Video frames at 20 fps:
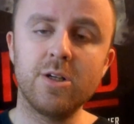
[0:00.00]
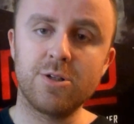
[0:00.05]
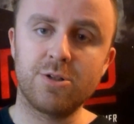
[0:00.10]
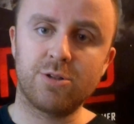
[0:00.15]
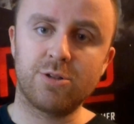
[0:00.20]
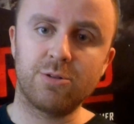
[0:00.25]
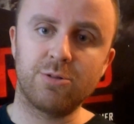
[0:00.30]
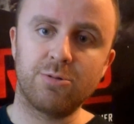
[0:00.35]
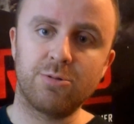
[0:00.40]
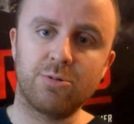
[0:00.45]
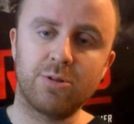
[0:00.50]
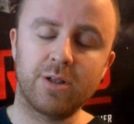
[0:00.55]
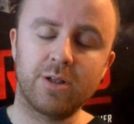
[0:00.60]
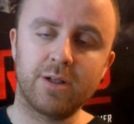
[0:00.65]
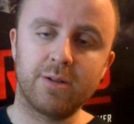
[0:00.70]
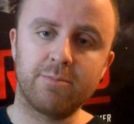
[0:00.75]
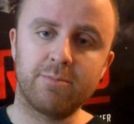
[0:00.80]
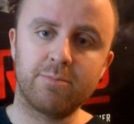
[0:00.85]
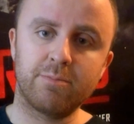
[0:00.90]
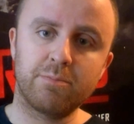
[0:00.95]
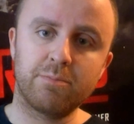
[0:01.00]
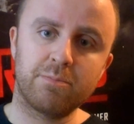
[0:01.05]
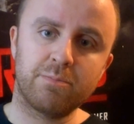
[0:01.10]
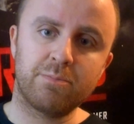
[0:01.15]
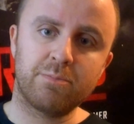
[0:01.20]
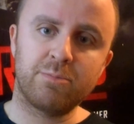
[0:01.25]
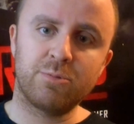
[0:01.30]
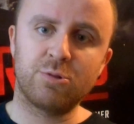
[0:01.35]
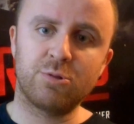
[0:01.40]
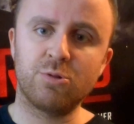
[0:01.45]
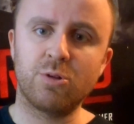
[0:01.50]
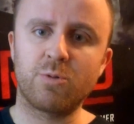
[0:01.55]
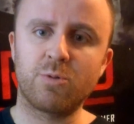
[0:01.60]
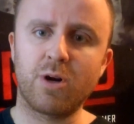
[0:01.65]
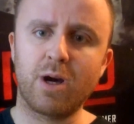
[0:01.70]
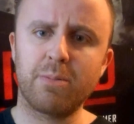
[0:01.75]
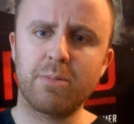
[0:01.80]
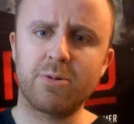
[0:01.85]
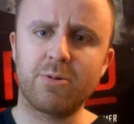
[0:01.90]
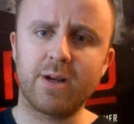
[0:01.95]
to do a
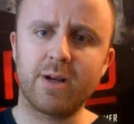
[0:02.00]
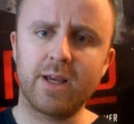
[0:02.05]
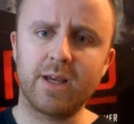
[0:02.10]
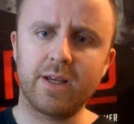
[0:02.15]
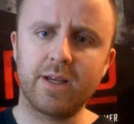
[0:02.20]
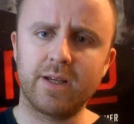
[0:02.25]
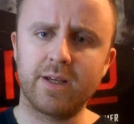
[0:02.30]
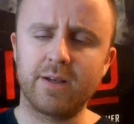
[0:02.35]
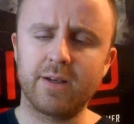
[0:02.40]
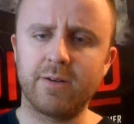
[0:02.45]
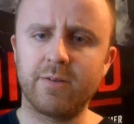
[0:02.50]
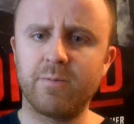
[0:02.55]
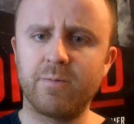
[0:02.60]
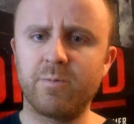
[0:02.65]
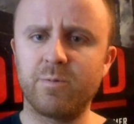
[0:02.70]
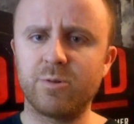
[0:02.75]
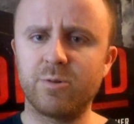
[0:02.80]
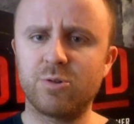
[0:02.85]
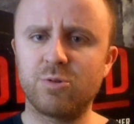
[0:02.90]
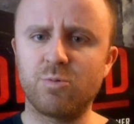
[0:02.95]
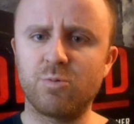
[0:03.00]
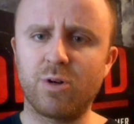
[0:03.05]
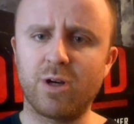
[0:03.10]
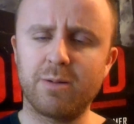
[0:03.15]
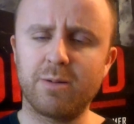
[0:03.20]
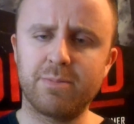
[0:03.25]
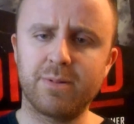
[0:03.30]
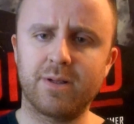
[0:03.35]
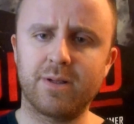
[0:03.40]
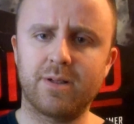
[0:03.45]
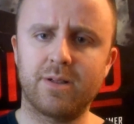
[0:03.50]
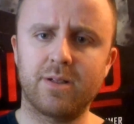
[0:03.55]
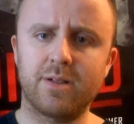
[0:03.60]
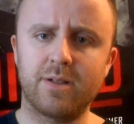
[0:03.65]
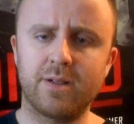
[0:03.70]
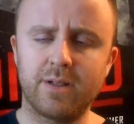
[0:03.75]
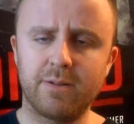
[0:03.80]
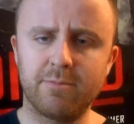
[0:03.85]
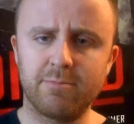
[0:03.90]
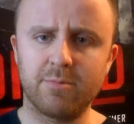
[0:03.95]
robbery, to rob
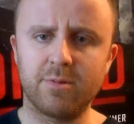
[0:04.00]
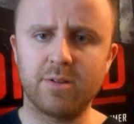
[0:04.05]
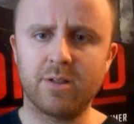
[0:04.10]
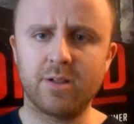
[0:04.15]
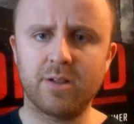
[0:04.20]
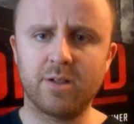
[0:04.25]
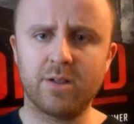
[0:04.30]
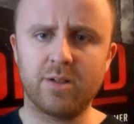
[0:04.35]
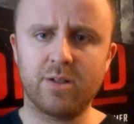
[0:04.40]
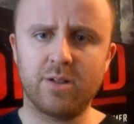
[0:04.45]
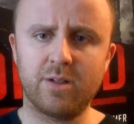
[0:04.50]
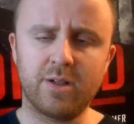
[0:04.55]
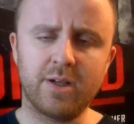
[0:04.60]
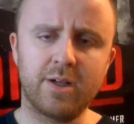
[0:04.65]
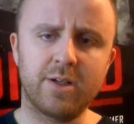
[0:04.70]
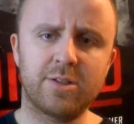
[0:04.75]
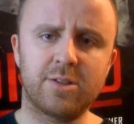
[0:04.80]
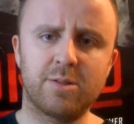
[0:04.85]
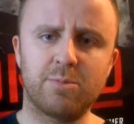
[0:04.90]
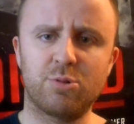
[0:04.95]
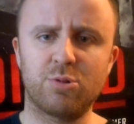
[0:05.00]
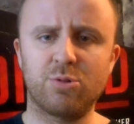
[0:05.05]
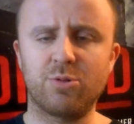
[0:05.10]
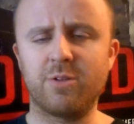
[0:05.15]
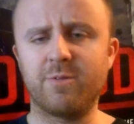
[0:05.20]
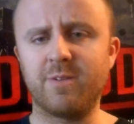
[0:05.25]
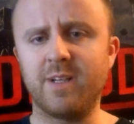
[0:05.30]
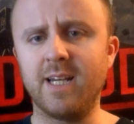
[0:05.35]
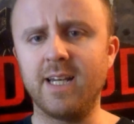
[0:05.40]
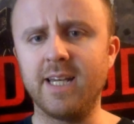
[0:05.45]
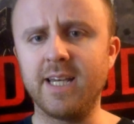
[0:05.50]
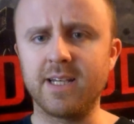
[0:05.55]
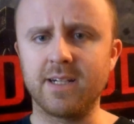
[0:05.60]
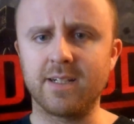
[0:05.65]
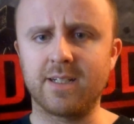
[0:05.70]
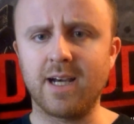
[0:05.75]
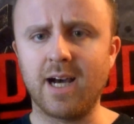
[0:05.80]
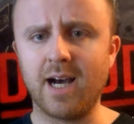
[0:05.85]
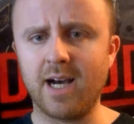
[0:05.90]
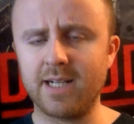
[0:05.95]
some sort of illegal
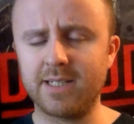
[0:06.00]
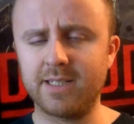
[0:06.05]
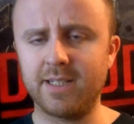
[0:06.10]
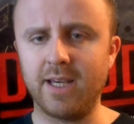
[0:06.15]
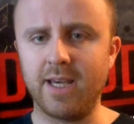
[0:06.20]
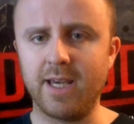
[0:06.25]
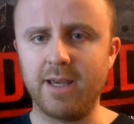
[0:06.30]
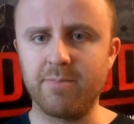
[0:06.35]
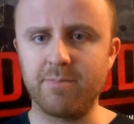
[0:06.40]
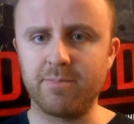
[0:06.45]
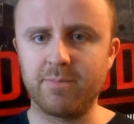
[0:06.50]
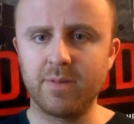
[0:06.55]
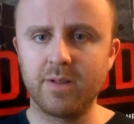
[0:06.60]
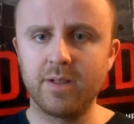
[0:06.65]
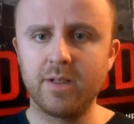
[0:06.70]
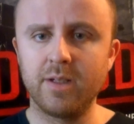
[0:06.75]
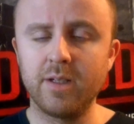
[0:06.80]
card game,